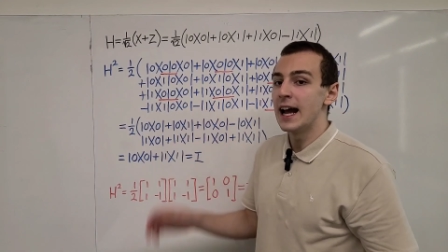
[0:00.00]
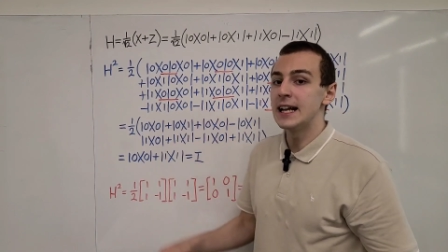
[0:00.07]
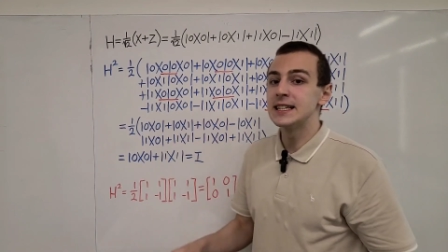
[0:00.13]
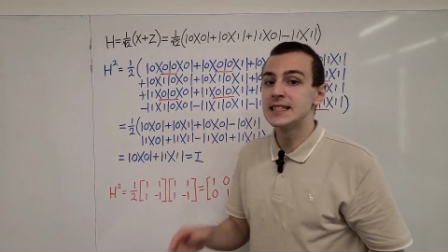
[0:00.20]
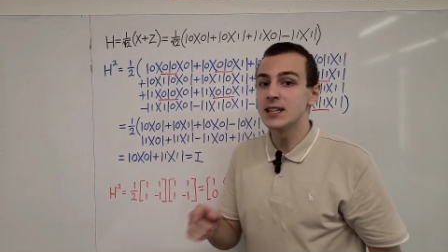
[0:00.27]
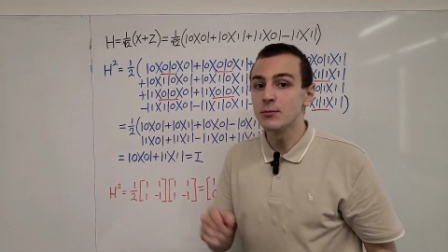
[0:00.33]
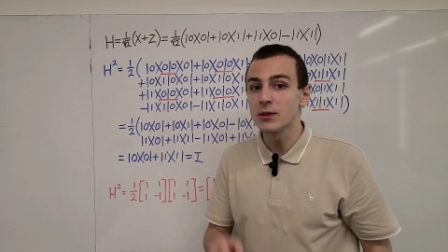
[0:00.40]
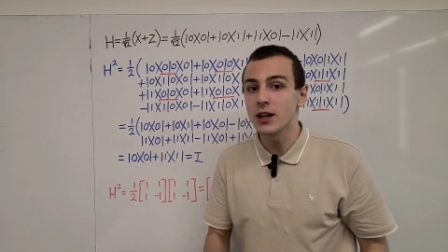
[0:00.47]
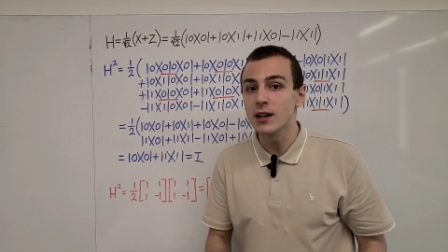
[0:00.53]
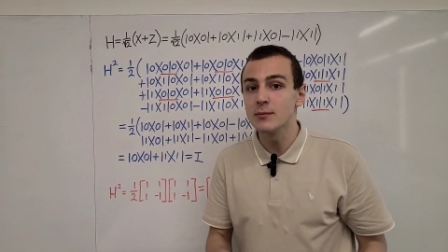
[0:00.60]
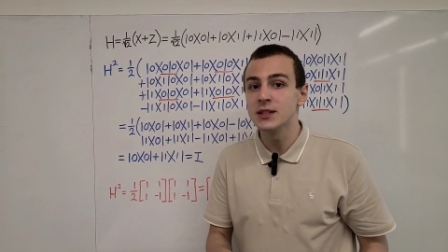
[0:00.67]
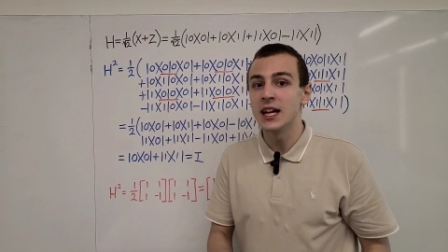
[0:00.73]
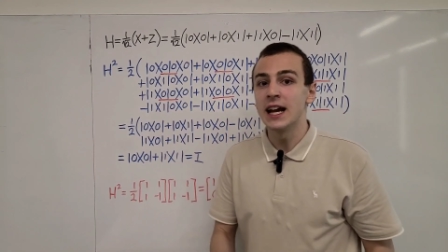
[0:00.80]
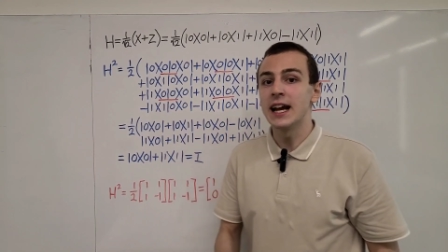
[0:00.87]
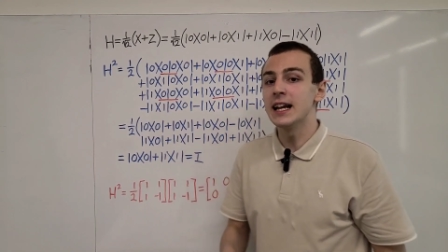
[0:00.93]
and
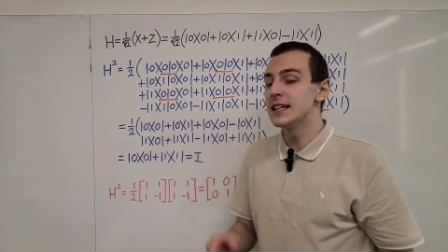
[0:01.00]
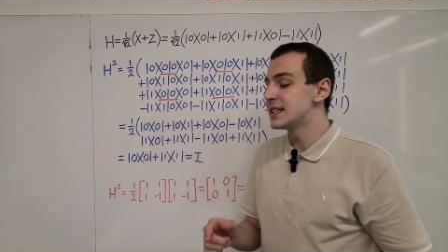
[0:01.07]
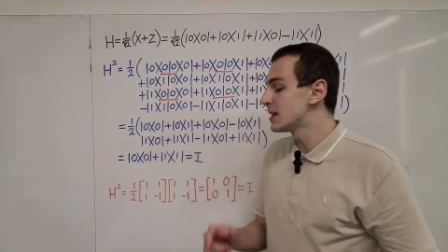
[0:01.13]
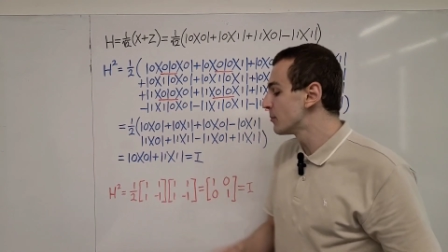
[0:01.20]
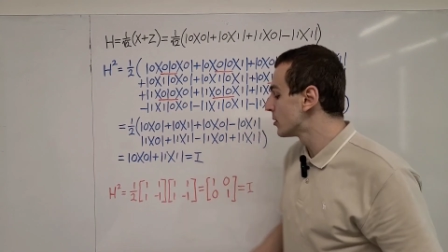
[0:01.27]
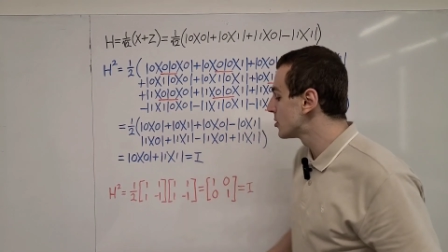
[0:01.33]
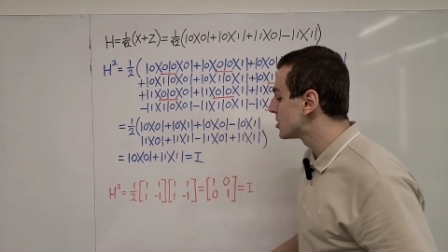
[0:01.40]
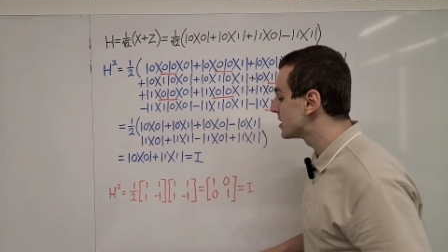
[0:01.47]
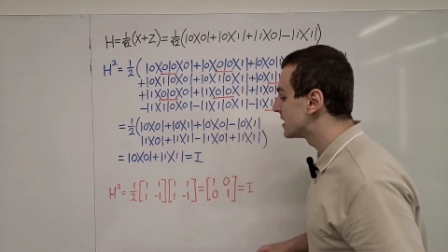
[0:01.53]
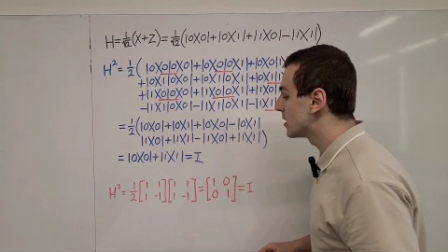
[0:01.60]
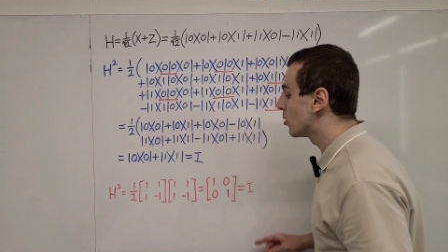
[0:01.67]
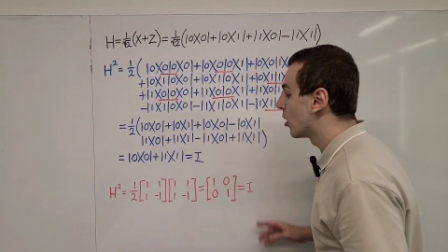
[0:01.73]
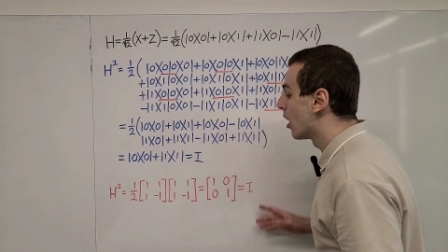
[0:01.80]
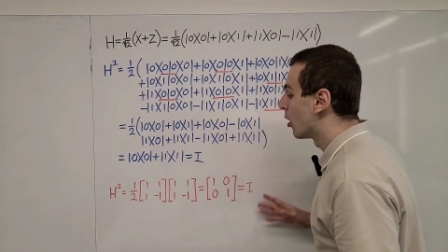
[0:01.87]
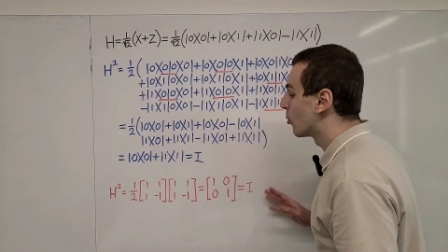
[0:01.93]
sometimes it is simpler to
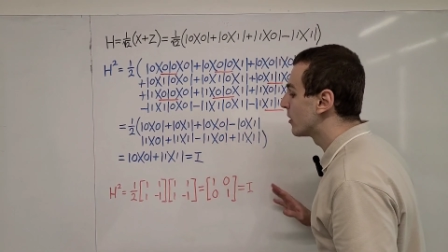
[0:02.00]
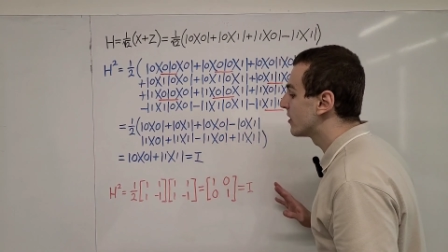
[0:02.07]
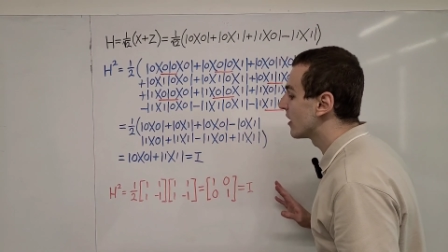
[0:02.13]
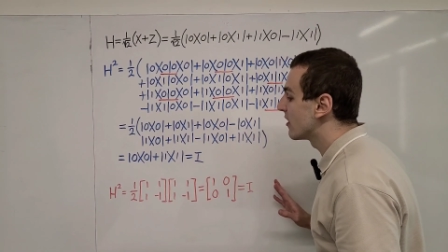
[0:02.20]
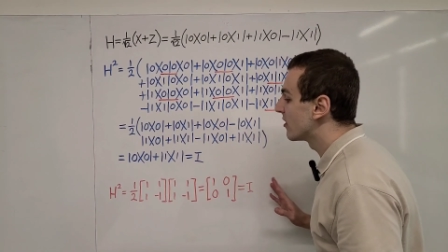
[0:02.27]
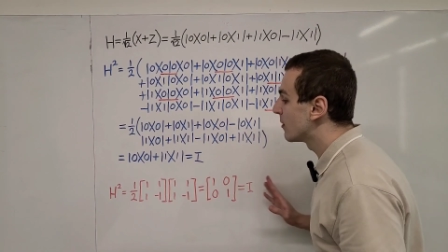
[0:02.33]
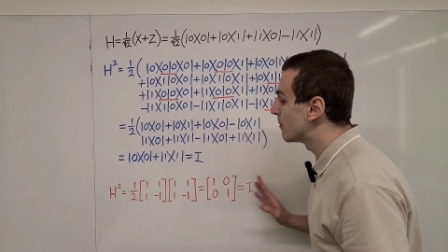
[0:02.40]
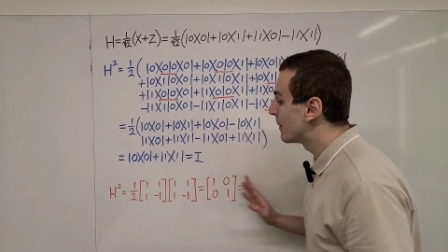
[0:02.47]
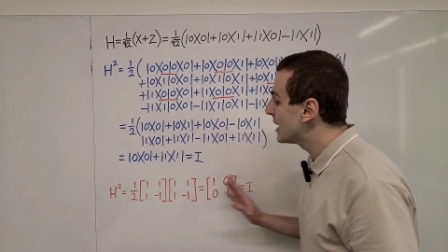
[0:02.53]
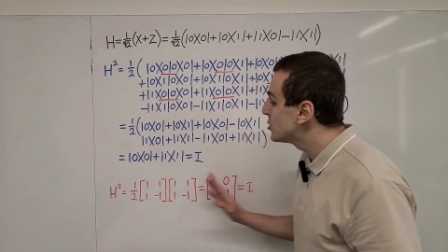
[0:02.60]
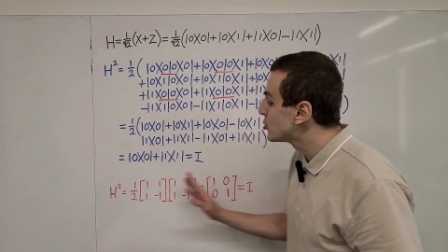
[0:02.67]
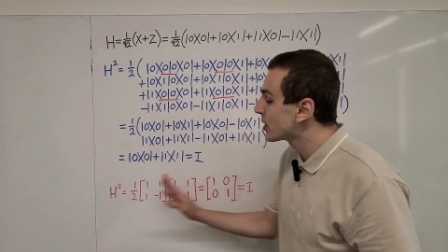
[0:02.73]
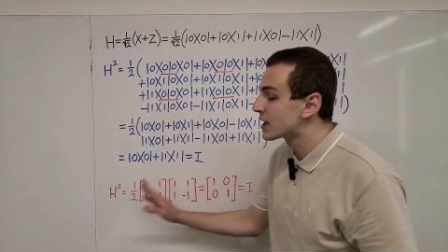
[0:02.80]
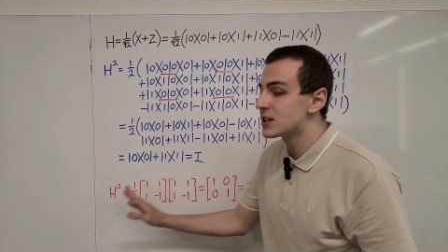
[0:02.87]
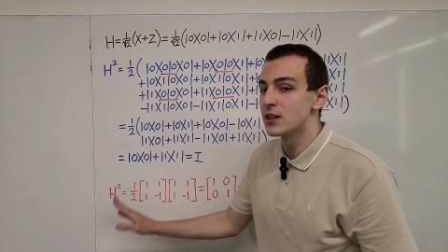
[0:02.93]
deal with the
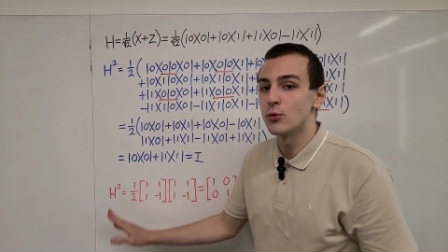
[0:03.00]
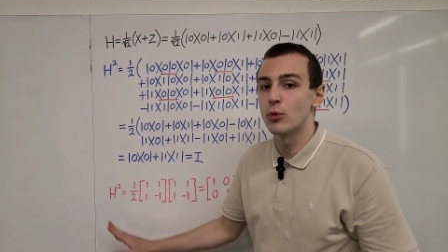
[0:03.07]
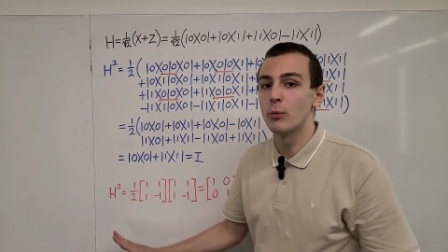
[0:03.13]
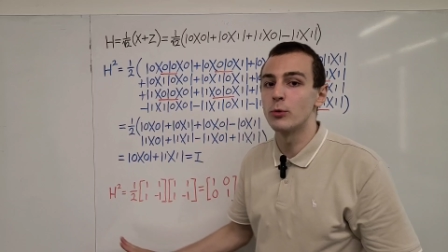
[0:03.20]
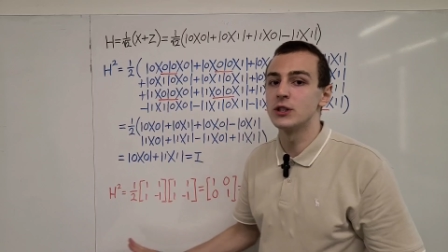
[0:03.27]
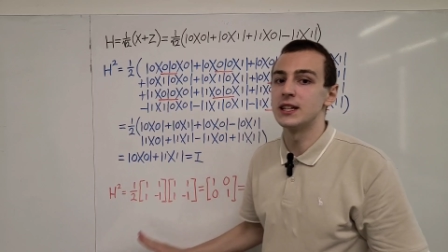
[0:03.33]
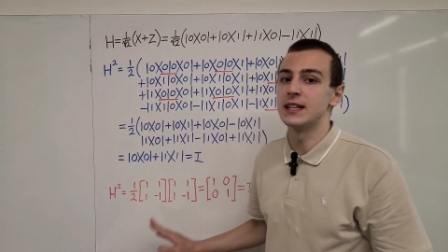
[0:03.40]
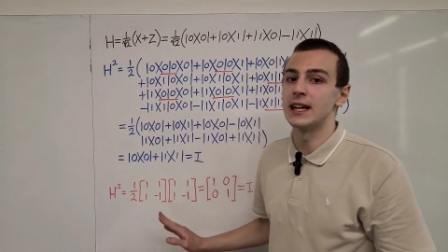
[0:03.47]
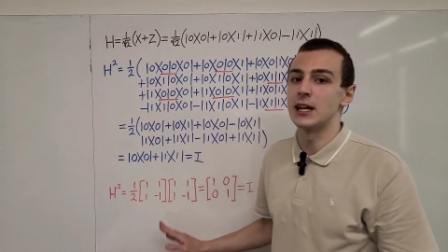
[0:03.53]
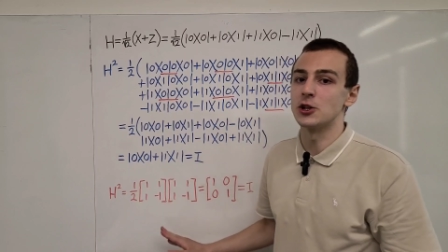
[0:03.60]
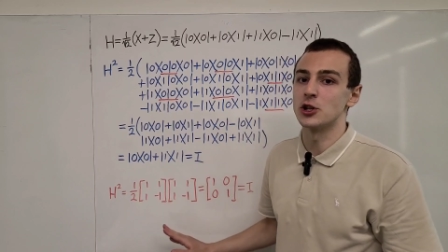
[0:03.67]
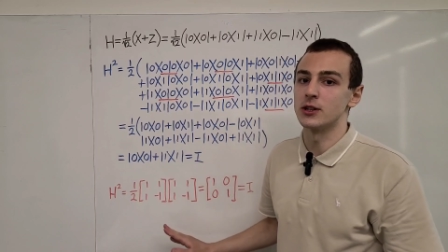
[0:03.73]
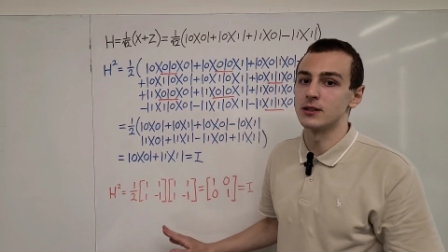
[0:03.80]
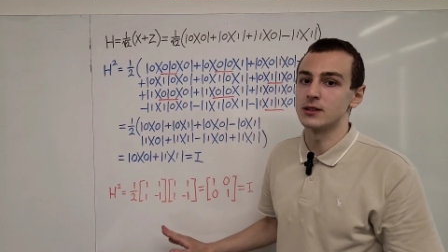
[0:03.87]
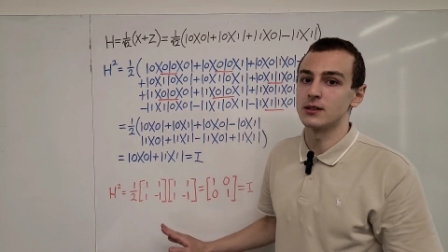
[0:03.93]
matrix
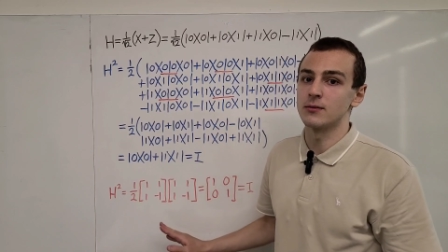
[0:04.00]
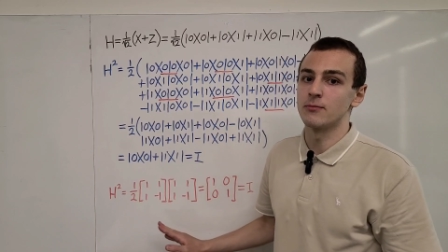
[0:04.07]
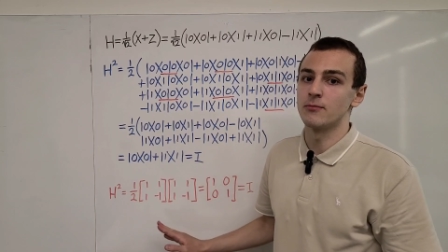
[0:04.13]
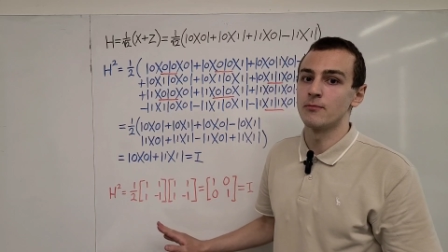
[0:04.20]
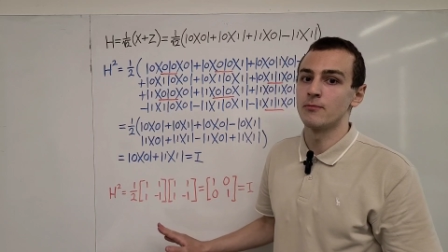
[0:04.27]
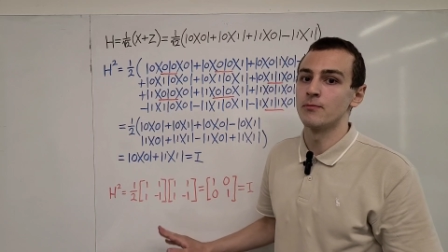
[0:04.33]
representations.